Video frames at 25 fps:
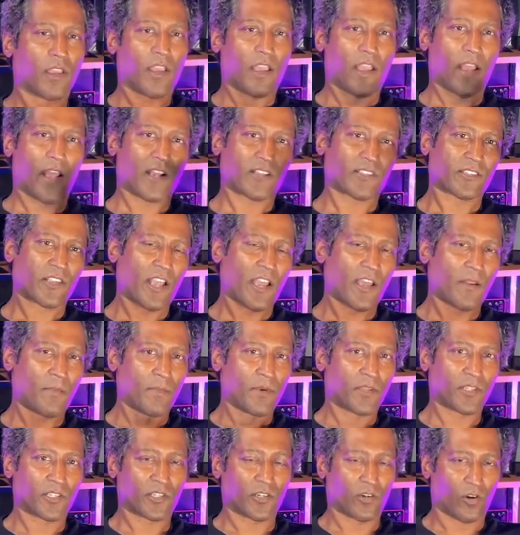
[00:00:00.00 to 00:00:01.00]
As I had
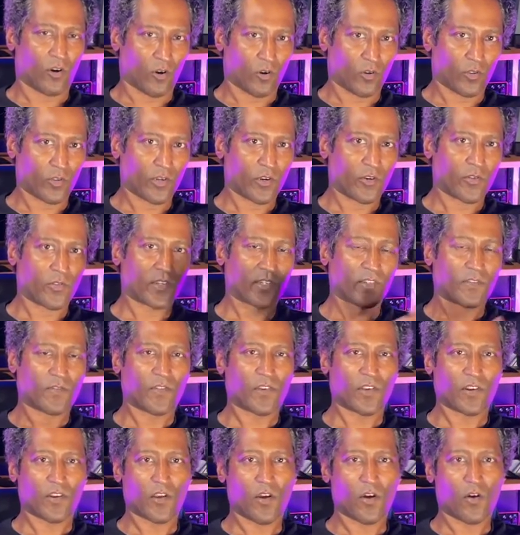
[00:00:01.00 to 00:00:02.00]
mentioned earlier in this
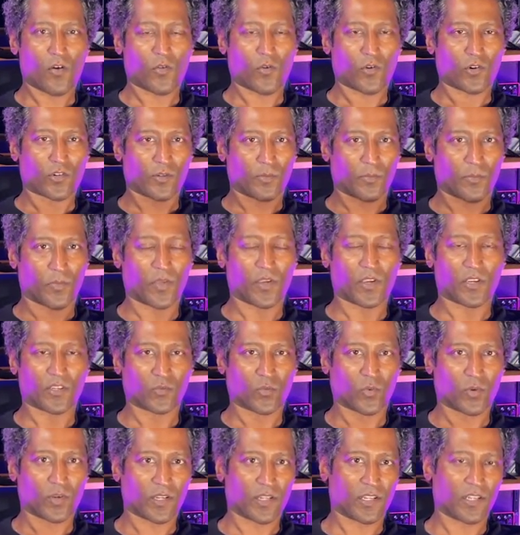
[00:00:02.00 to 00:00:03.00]
video, there are some things
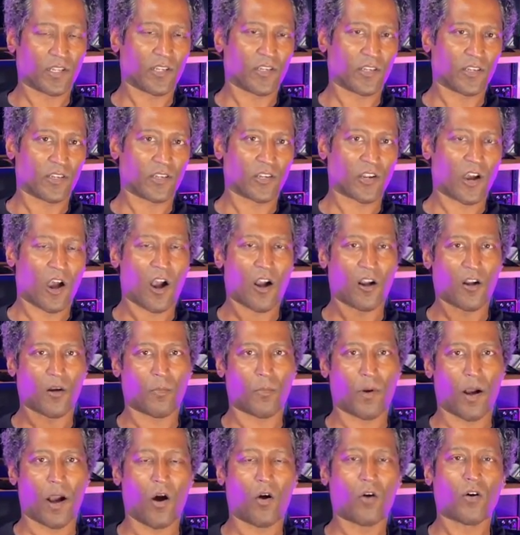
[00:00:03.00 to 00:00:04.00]
we needed to talk
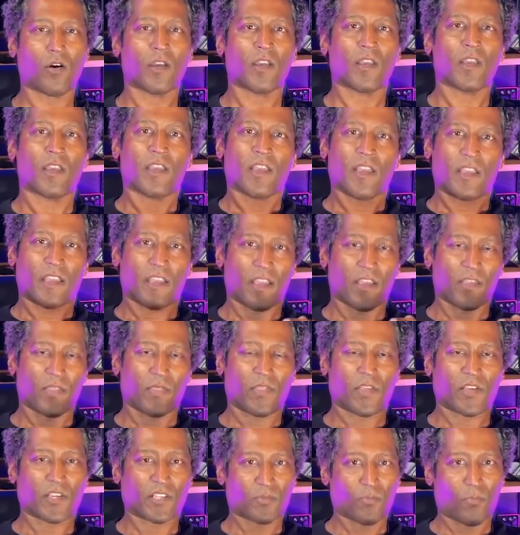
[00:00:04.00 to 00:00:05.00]
about. In
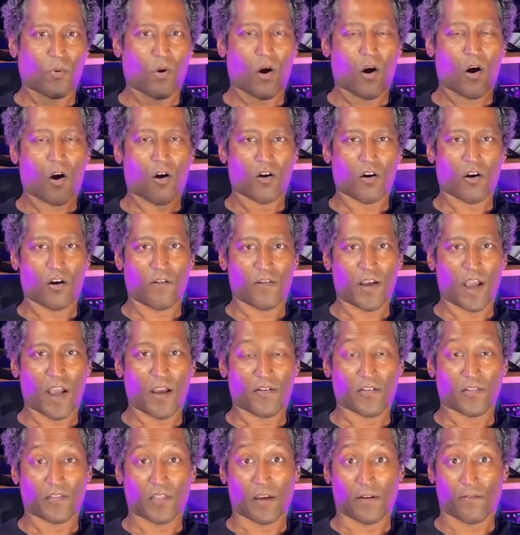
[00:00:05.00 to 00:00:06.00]
this part of
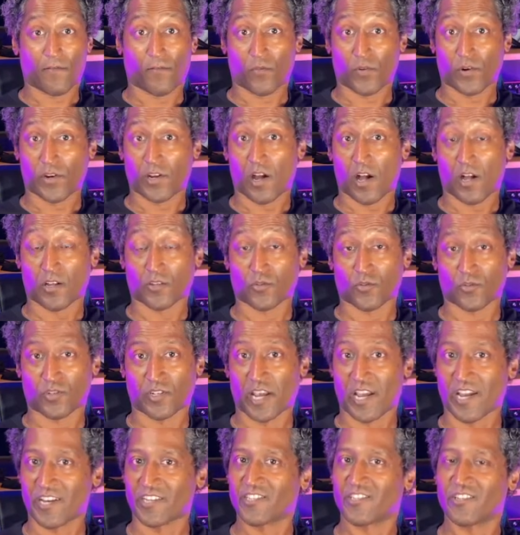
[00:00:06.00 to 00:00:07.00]
having that free
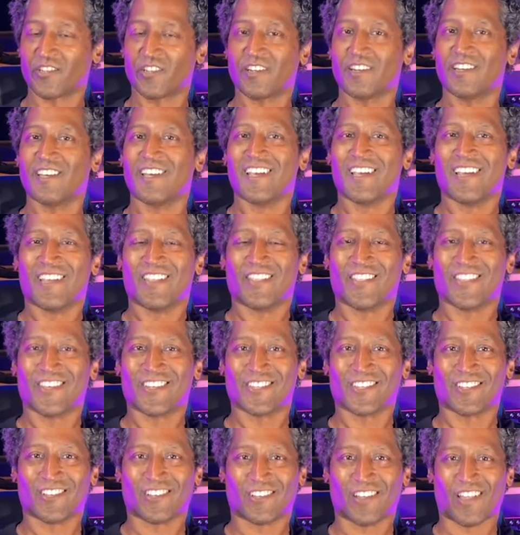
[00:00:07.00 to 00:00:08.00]
consultation,
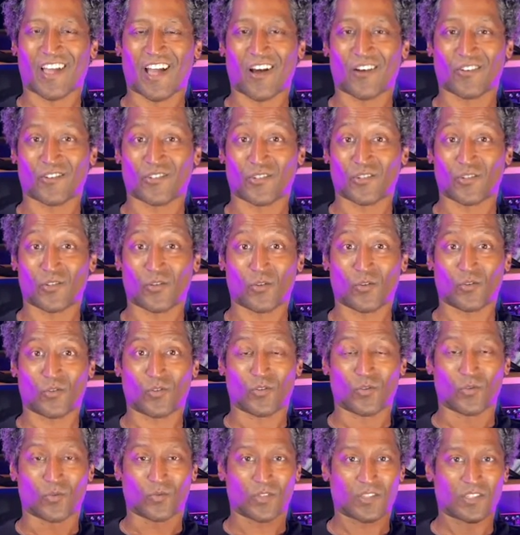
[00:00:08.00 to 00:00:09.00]
this allows you
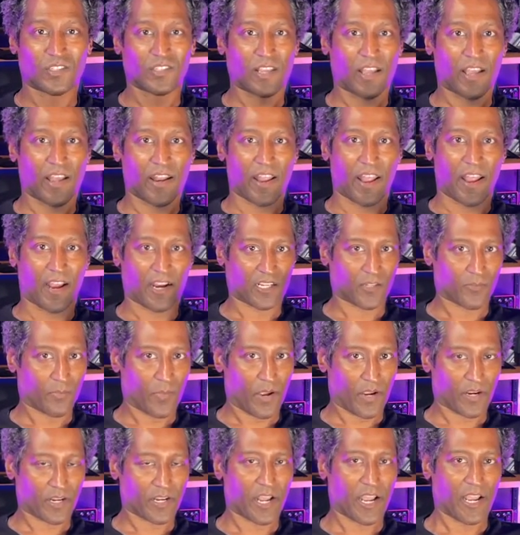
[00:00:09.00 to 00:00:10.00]
to set
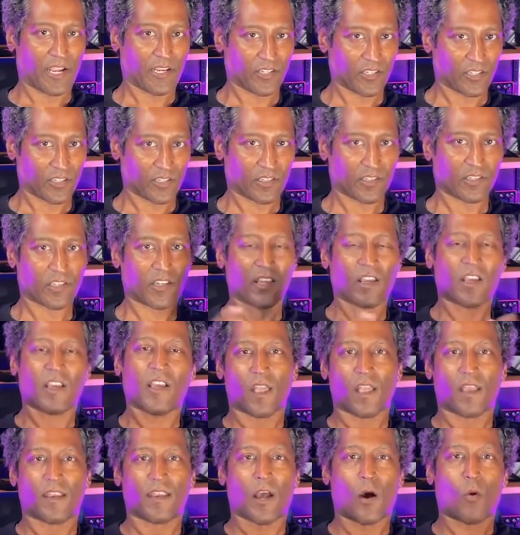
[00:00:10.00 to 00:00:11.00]
expectations.
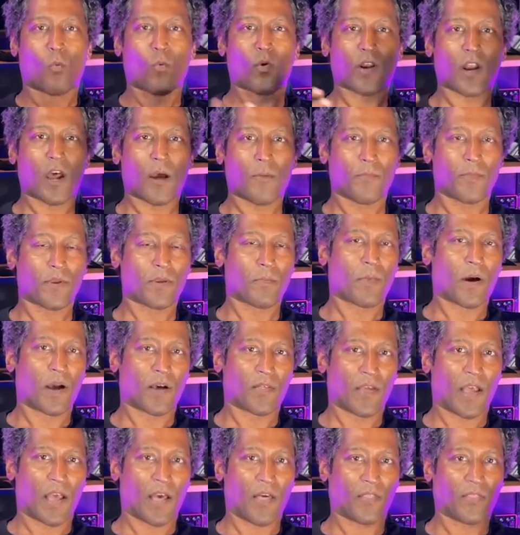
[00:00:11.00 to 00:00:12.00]
Now, what I mean by
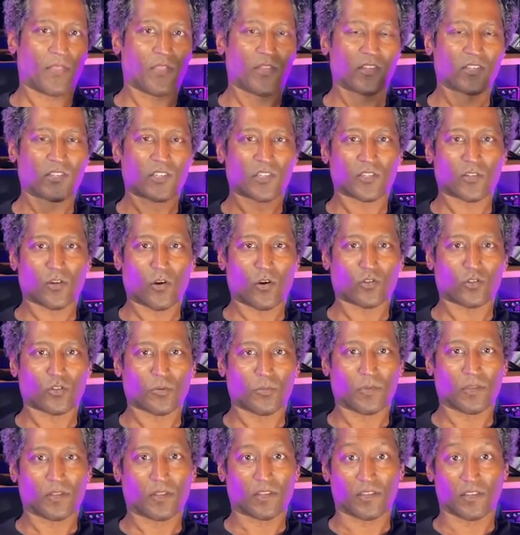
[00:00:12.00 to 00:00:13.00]
that, this is
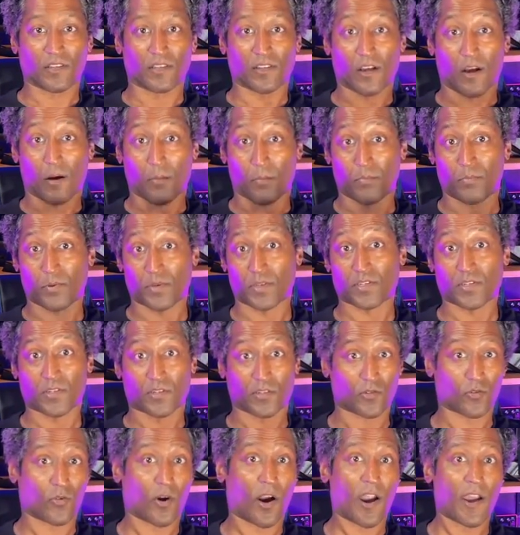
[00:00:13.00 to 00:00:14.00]
ultimately a
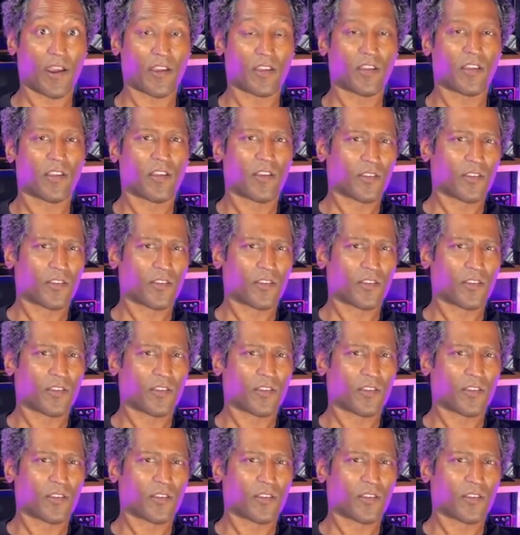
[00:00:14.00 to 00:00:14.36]
business, right?